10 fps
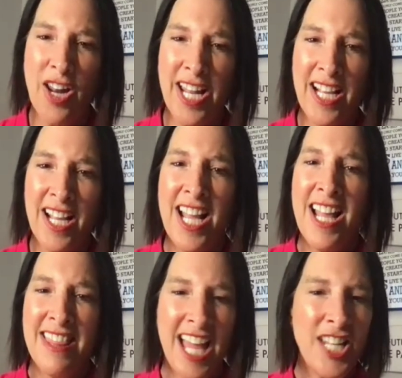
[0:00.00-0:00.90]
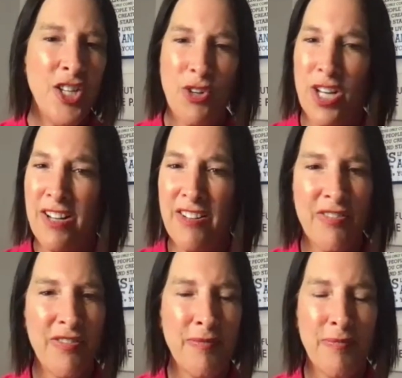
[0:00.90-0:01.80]
ironic that you could
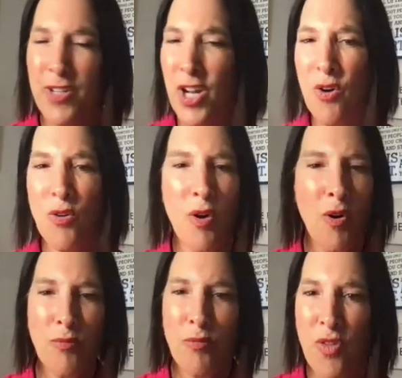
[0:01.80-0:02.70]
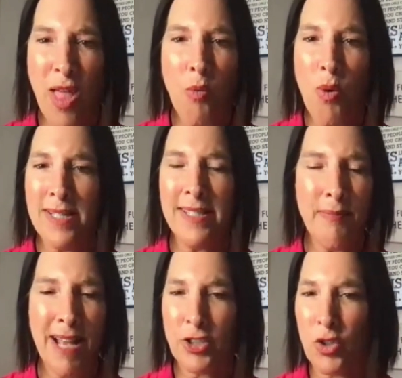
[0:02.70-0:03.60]
have, for that one
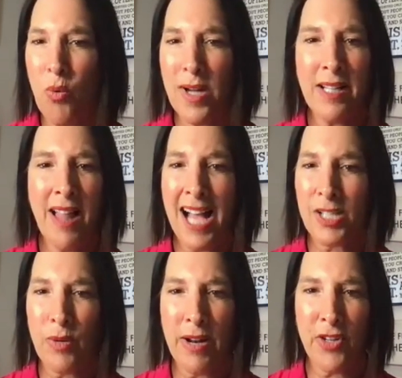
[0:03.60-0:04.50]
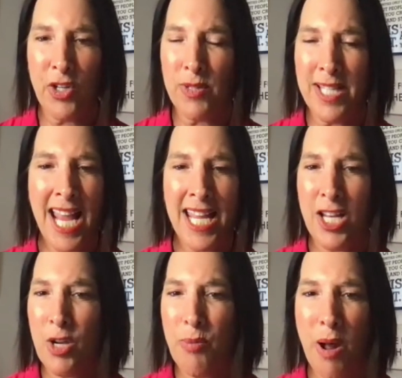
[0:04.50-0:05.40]
semester or one class, whatever you were
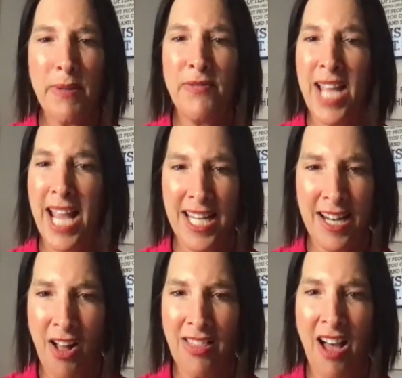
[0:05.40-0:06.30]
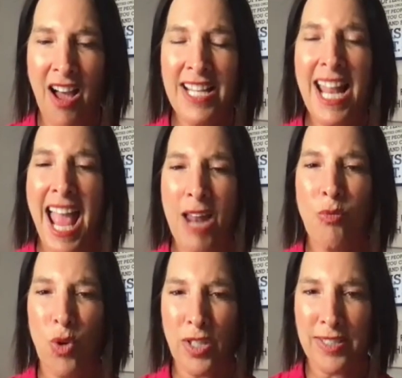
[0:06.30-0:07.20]
taking, you could probably have taken it online
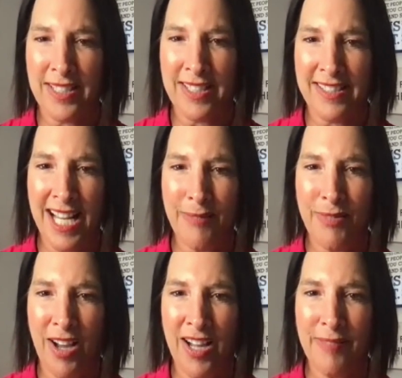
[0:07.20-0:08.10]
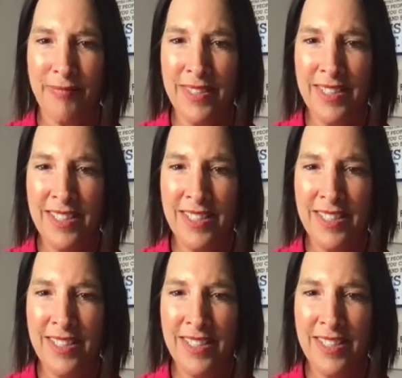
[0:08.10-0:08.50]
and worked at the same time.